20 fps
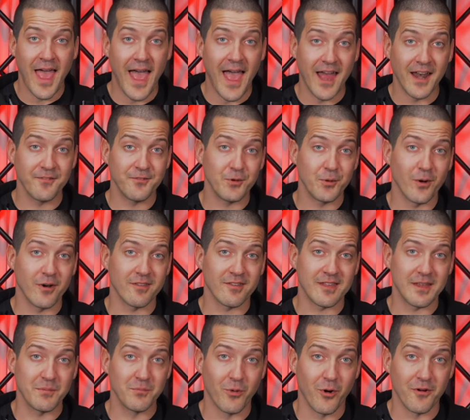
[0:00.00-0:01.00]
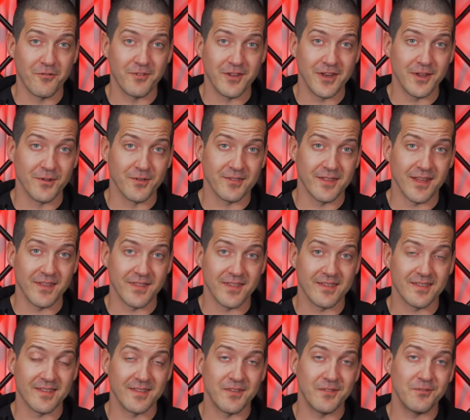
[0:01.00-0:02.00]
And if you want to see more videos like
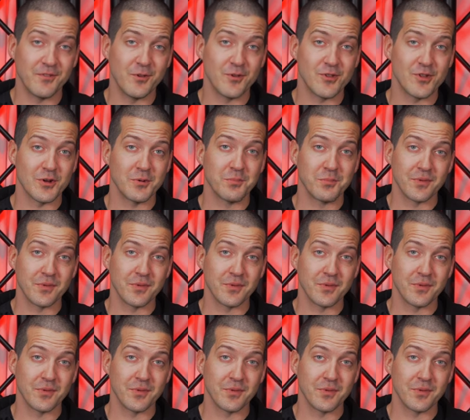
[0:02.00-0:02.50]
this in the future,